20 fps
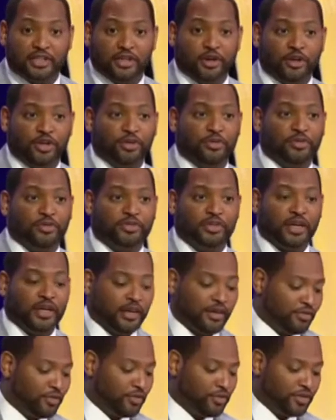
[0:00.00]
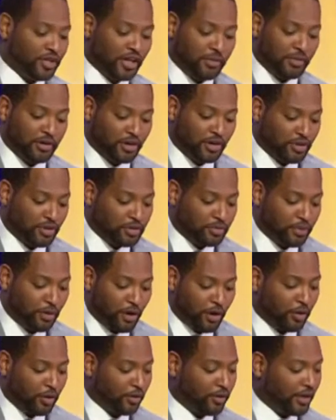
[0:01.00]
You would say, if you tell me Chris
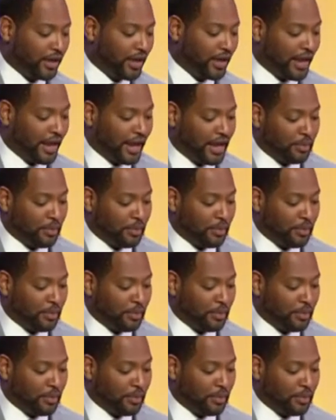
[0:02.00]
Paul only had